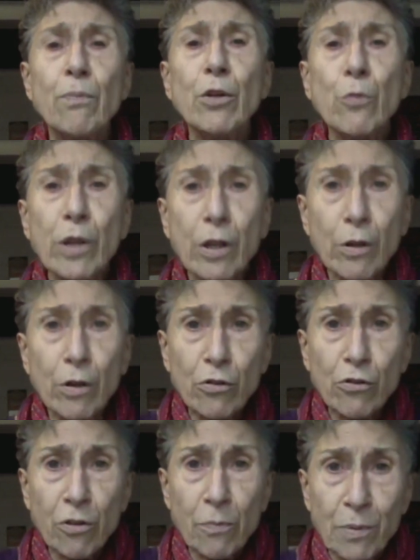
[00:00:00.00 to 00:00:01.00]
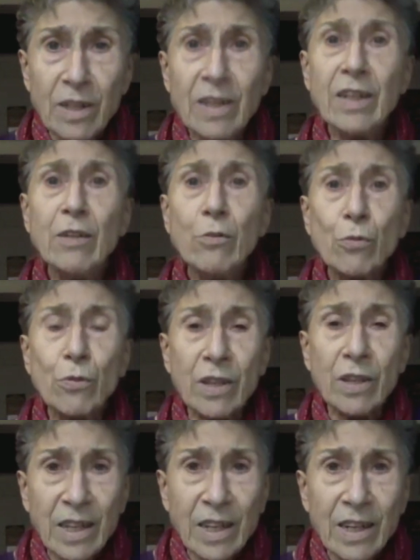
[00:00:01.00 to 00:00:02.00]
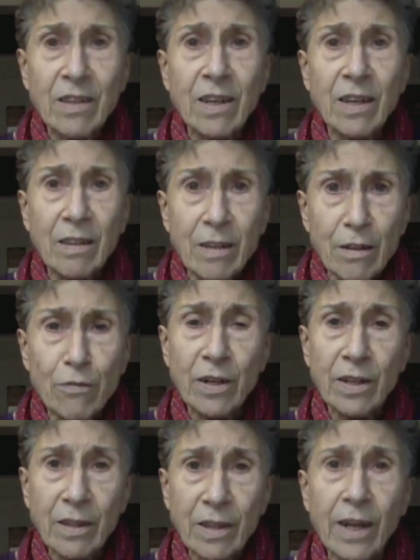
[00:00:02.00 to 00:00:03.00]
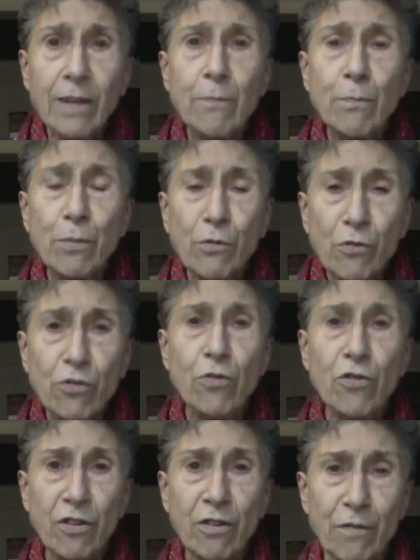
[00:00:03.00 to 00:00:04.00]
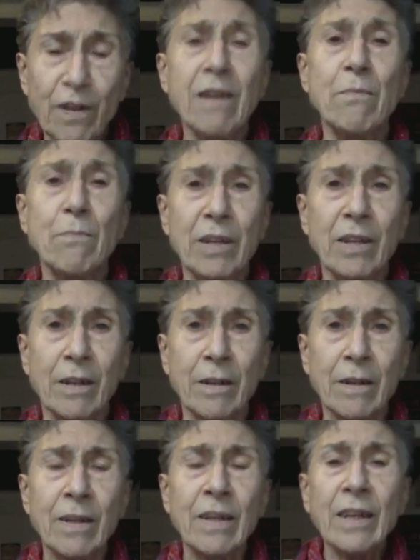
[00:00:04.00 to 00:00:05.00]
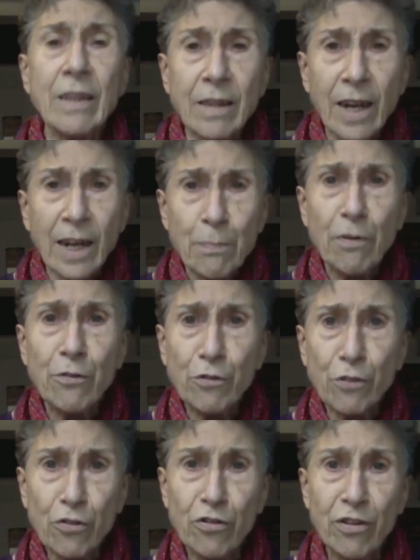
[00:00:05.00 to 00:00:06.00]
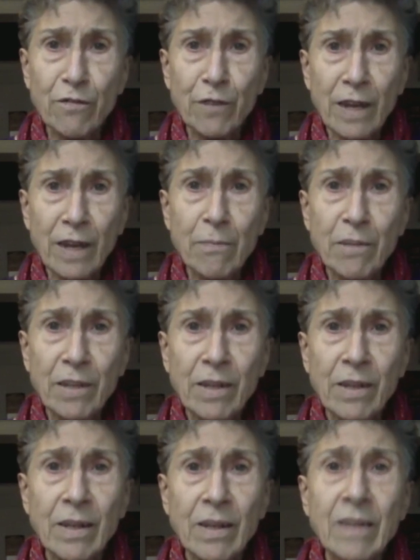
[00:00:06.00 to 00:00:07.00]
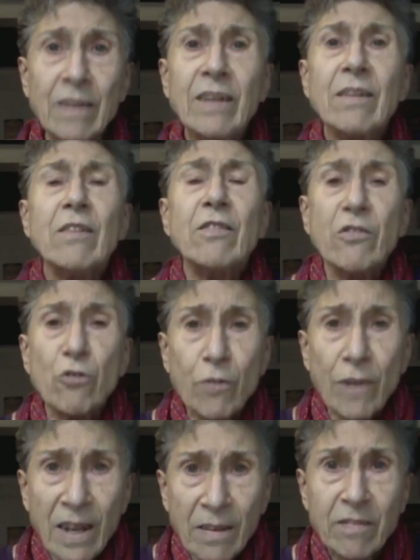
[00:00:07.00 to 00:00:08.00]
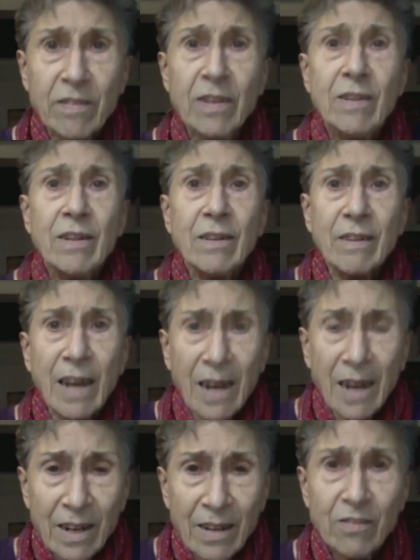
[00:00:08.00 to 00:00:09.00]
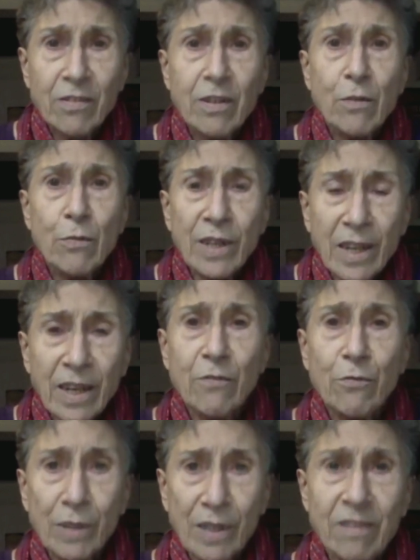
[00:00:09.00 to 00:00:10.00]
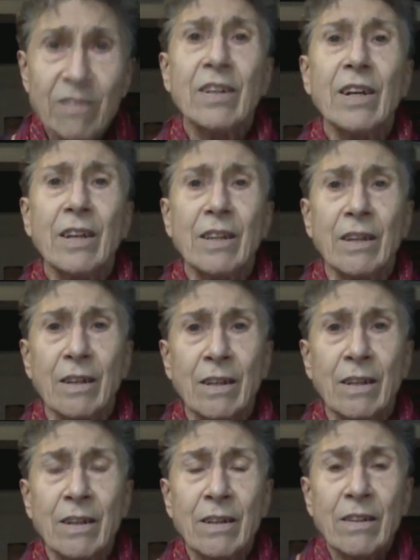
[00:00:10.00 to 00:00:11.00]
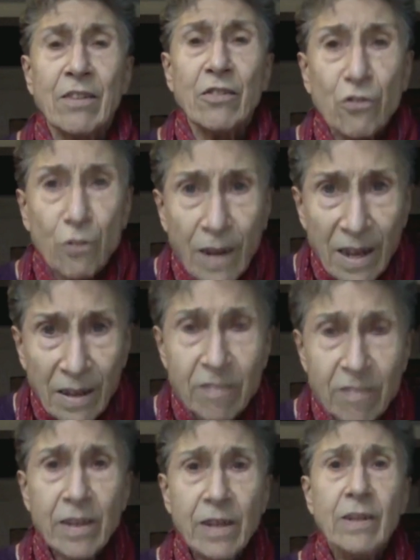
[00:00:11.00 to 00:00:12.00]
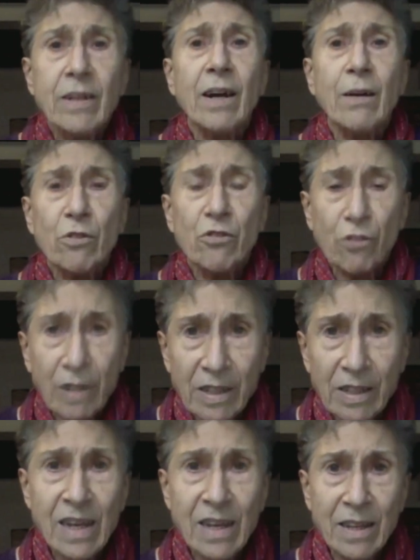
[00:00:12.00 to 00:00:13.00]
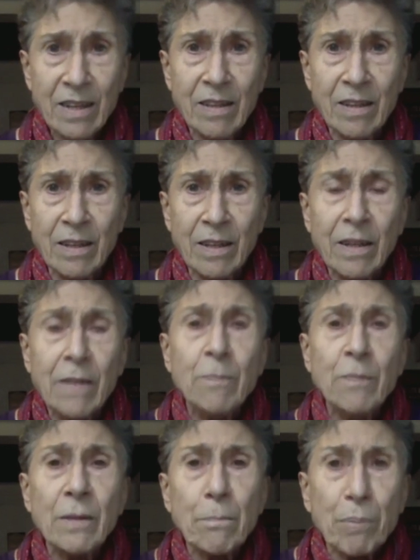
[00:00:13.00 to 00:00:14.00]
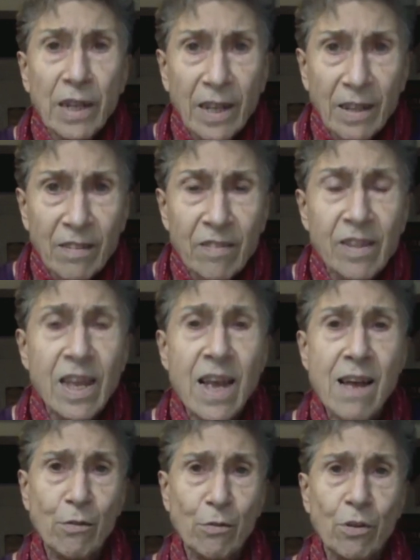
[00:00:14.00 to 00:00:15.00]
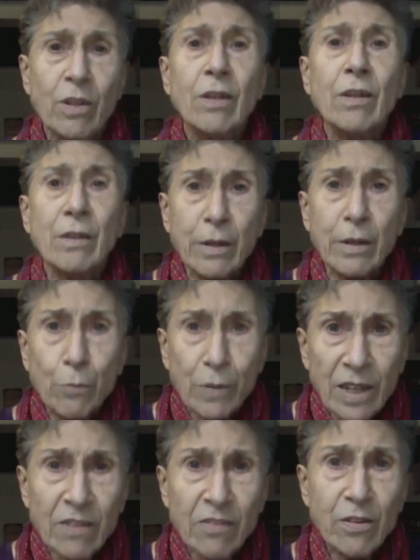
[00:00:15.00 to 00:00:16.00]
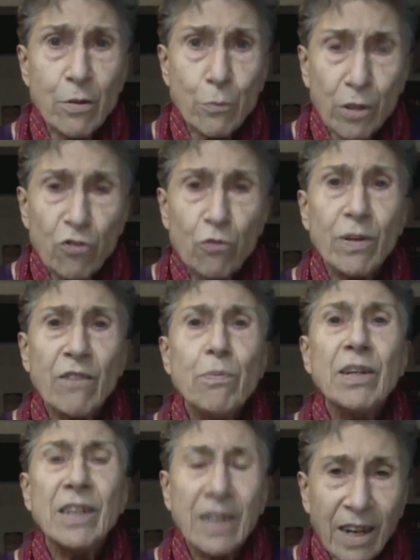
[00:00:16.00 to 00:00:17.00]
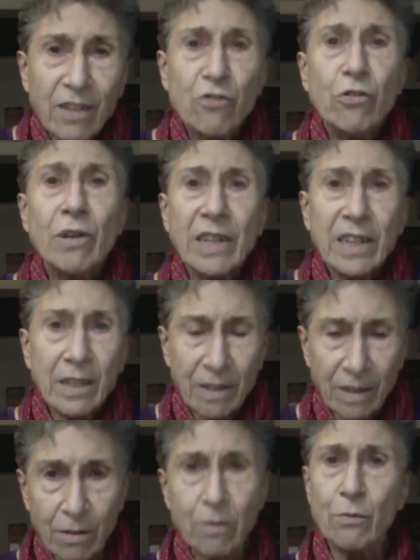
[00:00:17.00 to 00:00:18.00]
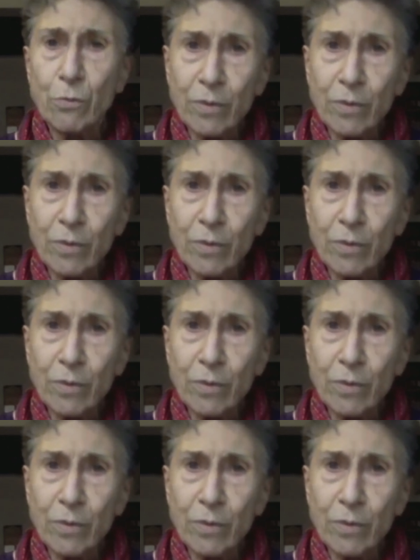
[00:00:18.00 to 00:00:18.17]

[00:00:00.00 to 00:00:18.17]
but we also begin to create a different type of social fabric, a type of social fabric that strengthens the ties that we have with each other, that strengthens our solidarity, that breaks down the ways in which we have been isolated,